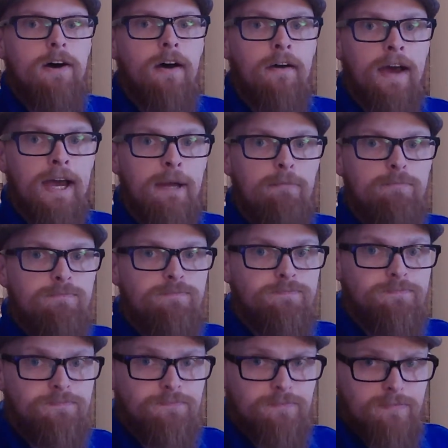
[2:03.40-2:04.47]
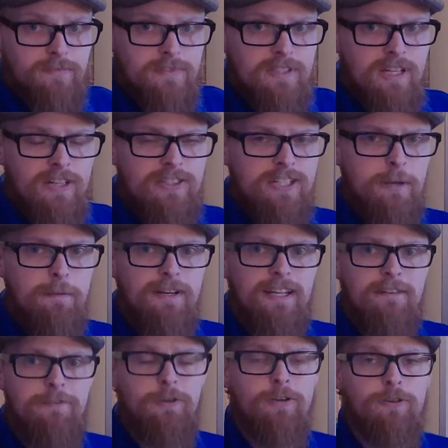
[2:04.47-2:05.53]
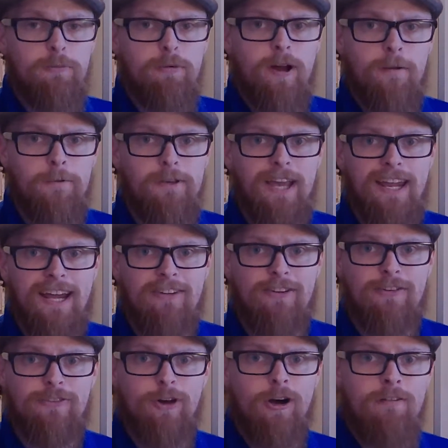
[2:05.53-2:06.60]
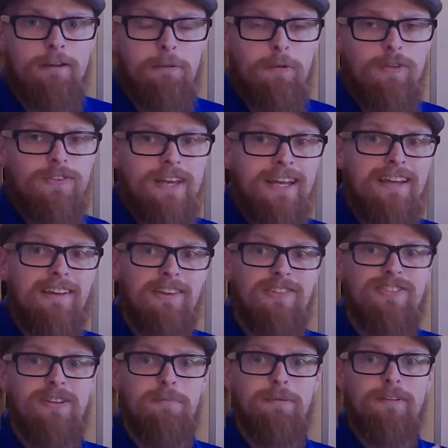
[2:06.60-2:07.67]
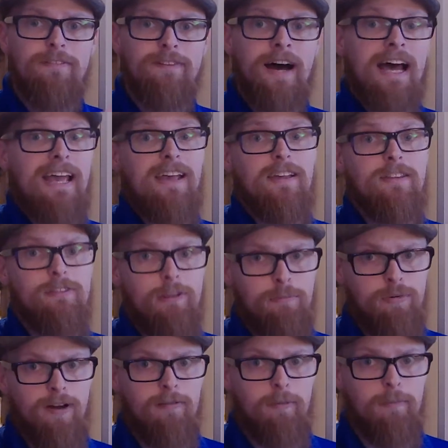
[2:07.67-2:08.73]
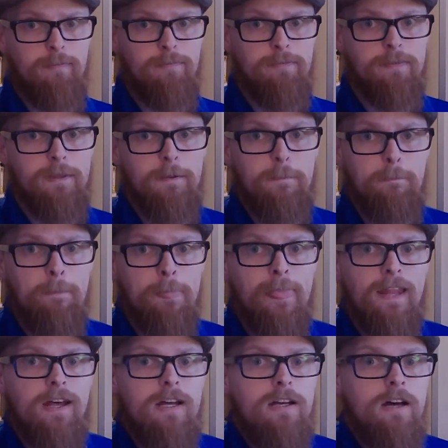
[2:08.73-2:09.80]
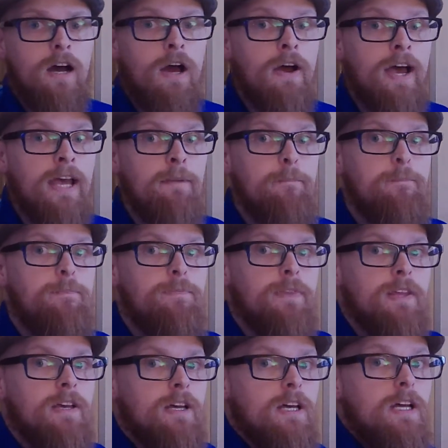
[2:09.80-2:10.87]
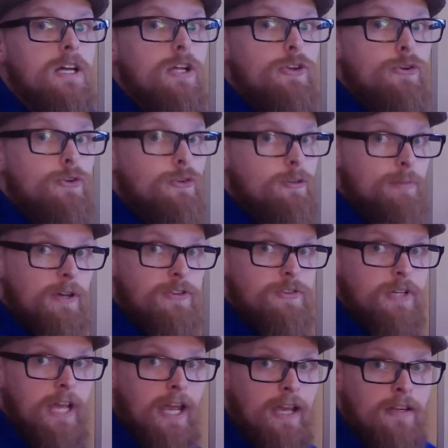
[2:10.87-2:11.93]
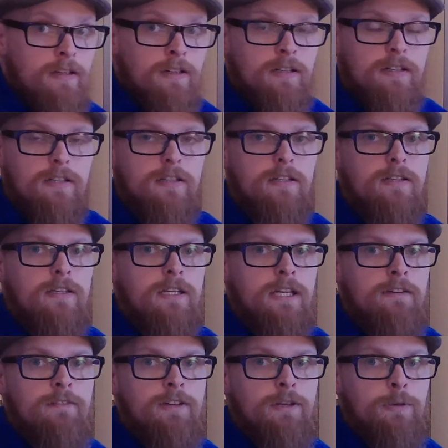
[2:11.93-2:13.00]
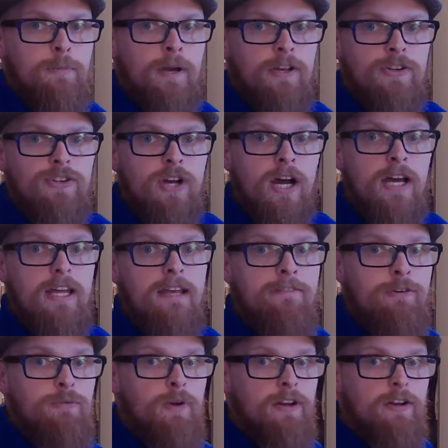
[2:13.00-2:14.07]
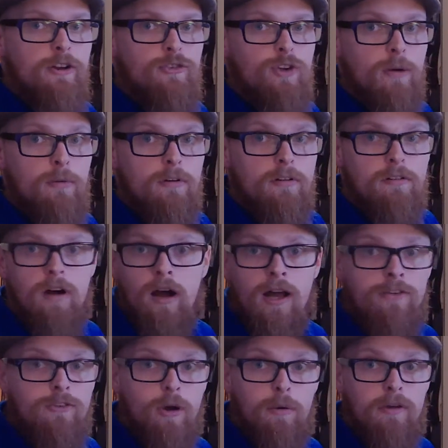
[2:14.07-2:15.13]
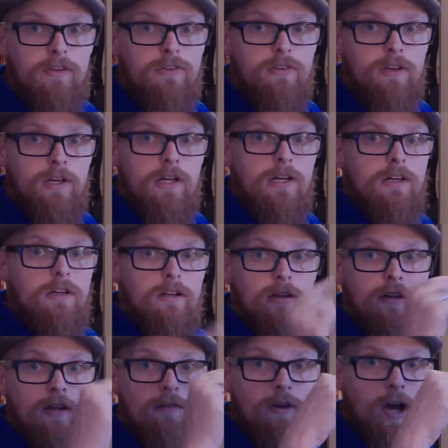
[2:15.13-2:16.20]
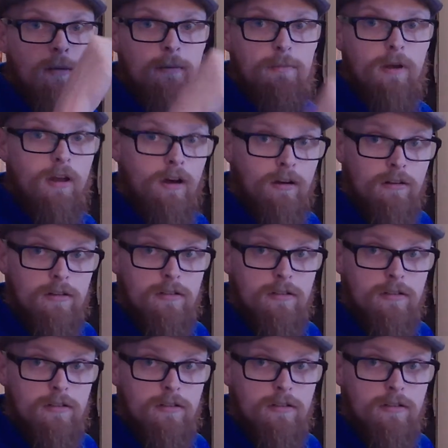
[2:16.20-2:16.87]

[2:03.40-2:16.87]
Alright? Typically, if there's a problem you can't actually solve, it will say, simplify the problem. Alright? Do the best you can. Give it your best shot. If you run into trouble, as always, leave a comment below.